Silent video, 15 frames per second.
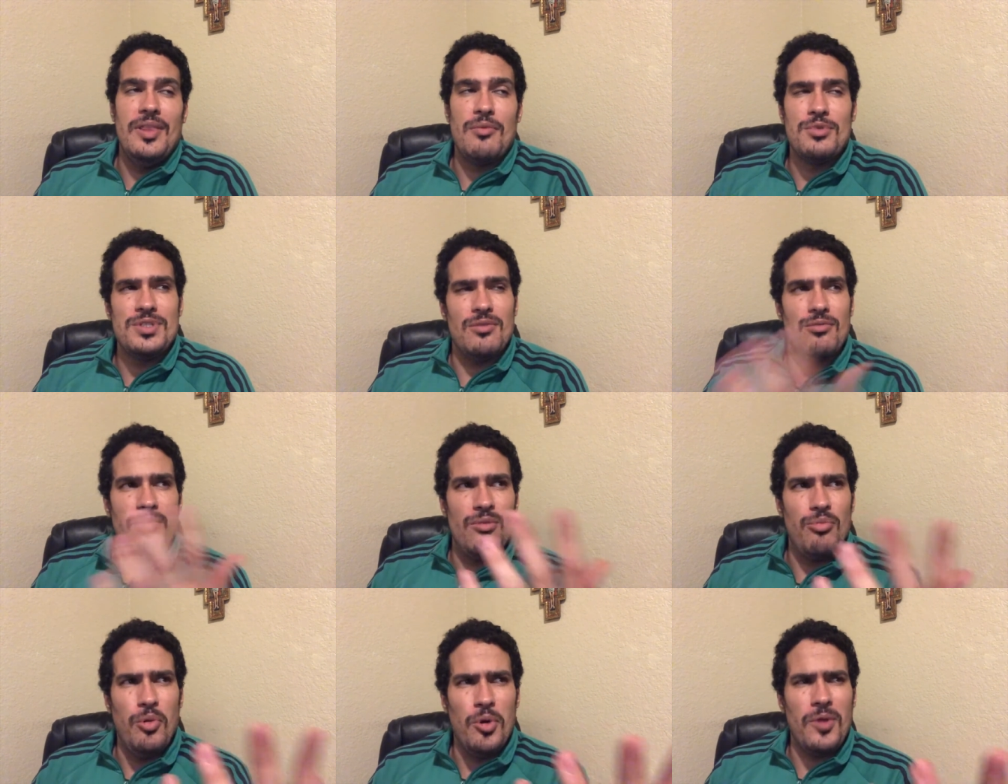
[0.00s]
there was a
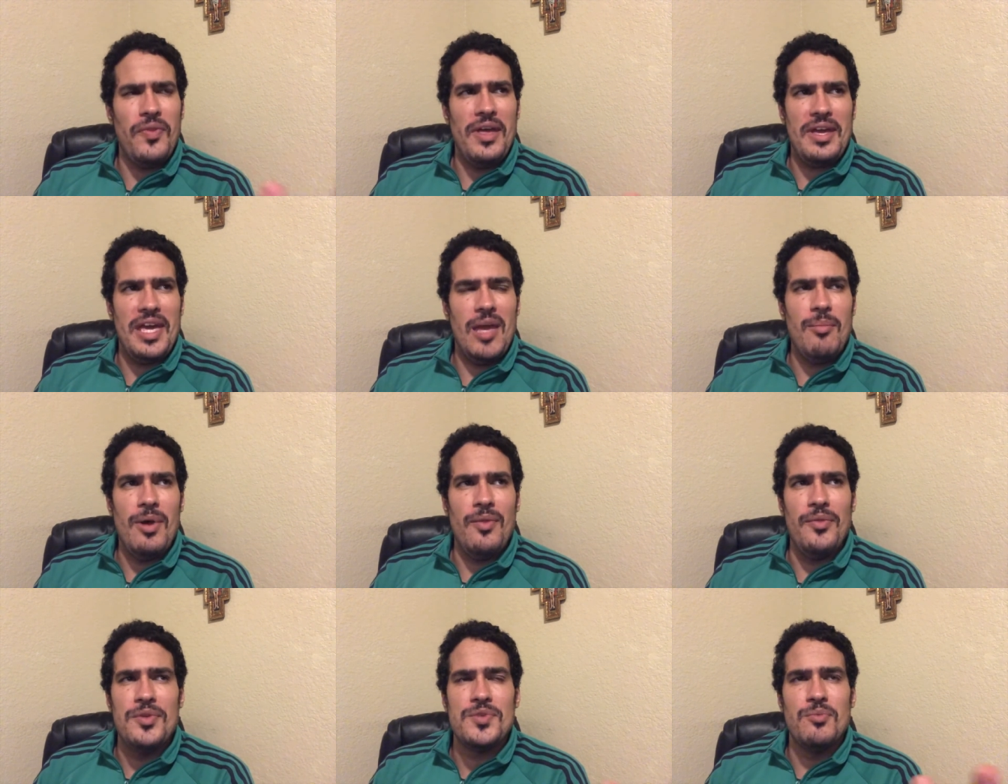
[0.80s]
report that came
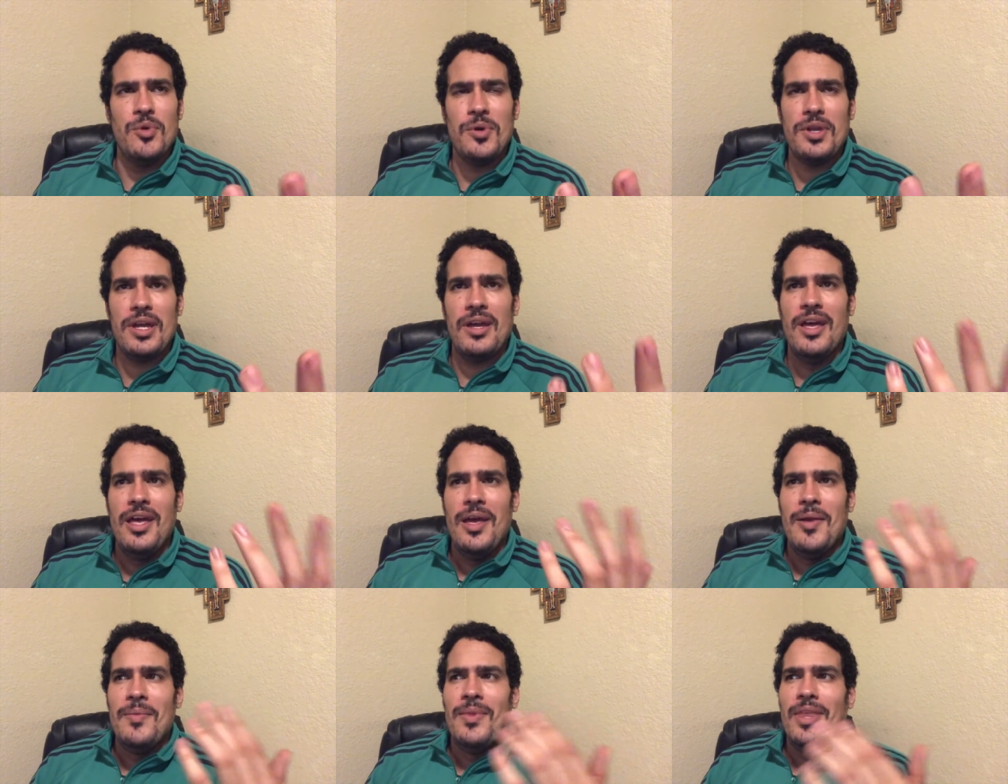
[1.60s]
out this morning
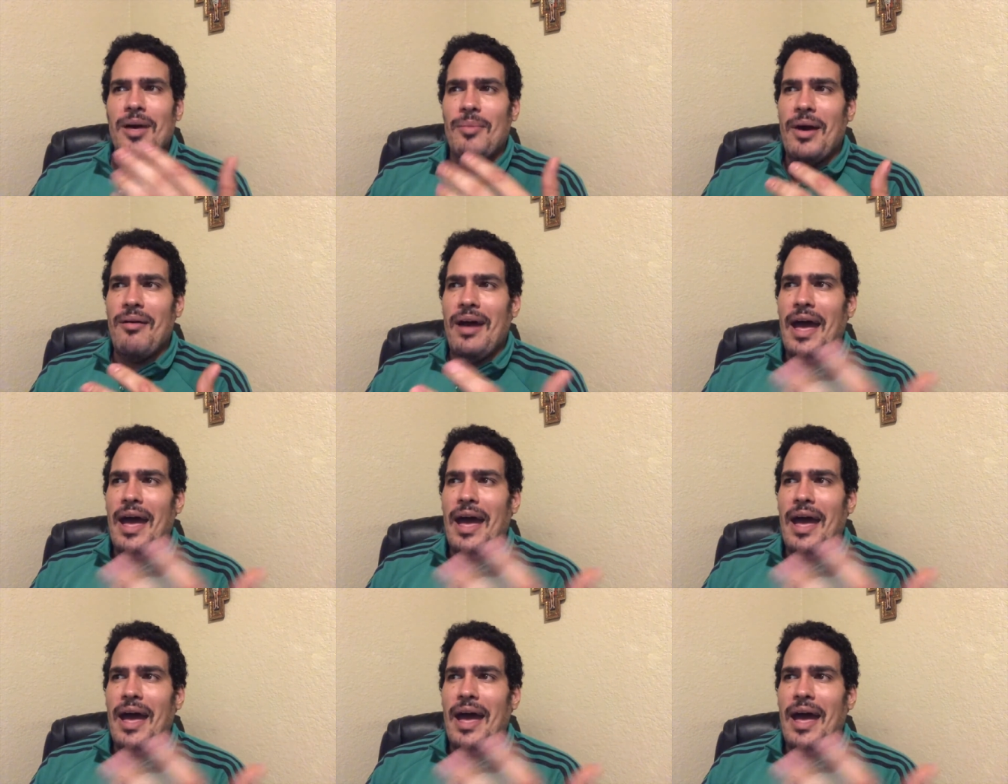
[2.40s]
about